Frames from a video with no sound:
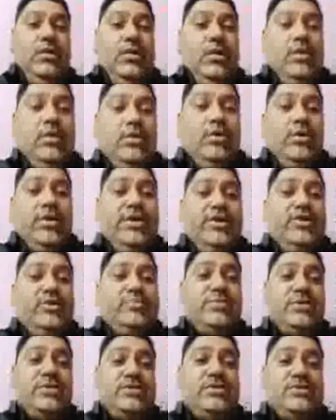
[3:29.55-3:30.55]
Now,
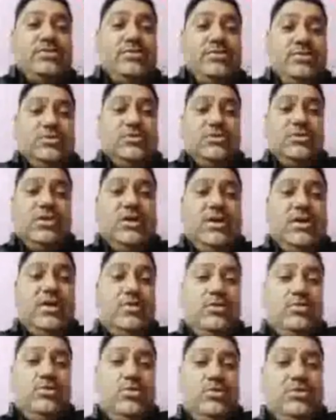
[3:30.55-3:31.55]
renewable resource are
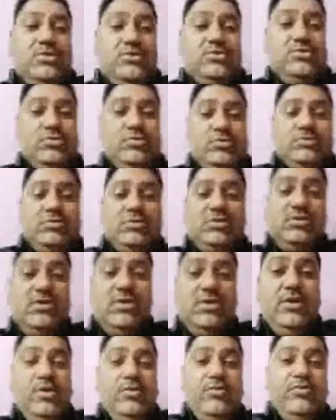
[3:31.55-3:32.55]
those resources
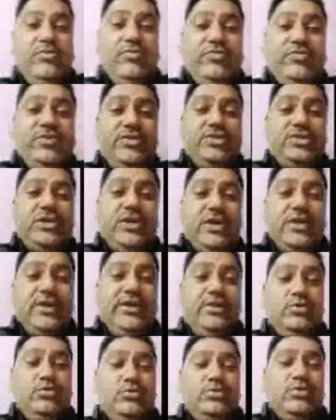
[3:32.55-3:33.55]
which are
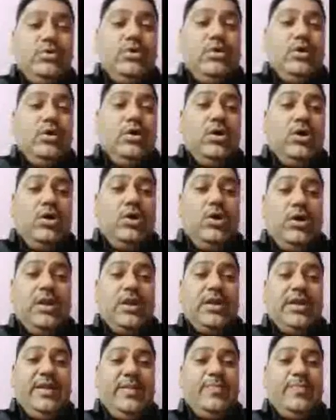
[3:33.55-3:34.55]
renewed or
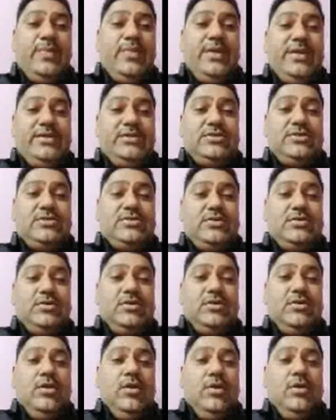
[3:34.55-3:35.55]
replenished
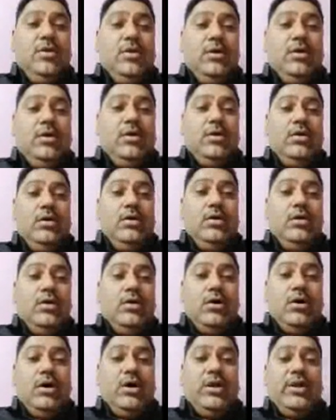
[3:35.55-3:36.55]

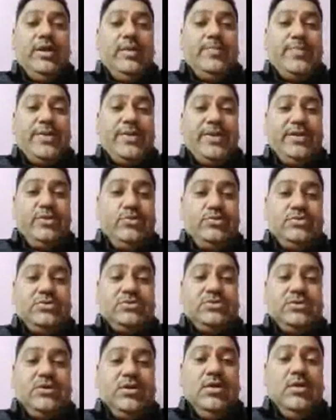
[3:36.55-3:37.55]
or reproduced
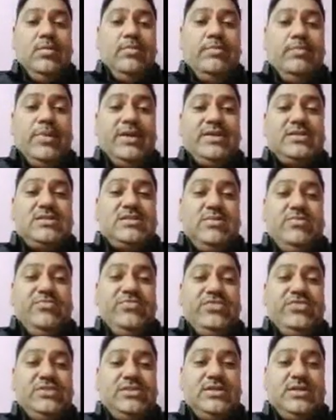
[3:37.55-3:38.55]
by some
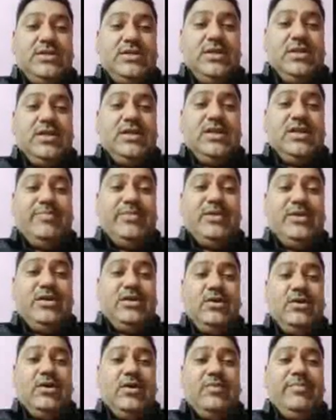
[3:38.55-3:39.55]
physical, chemical
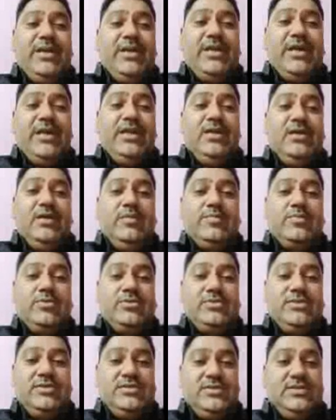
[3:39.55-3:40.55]
or mechanical
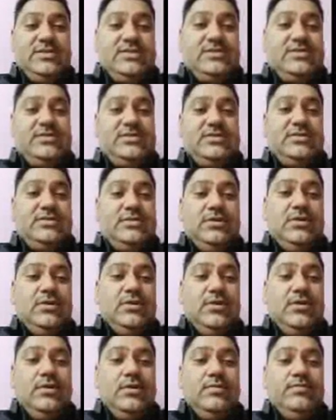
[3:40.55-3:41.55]
processes.
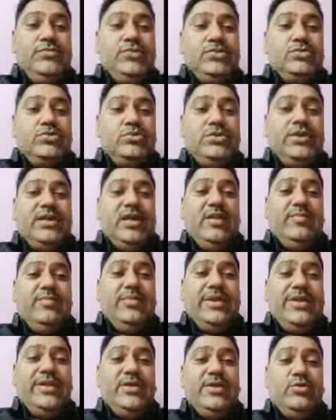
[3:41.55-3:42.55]
So they can be
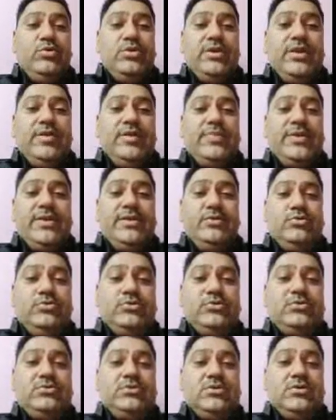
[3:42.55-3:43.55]
renewed,
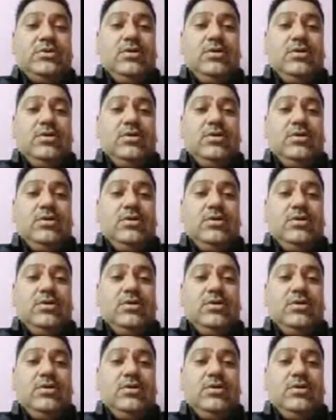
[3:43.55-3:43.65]
reproduced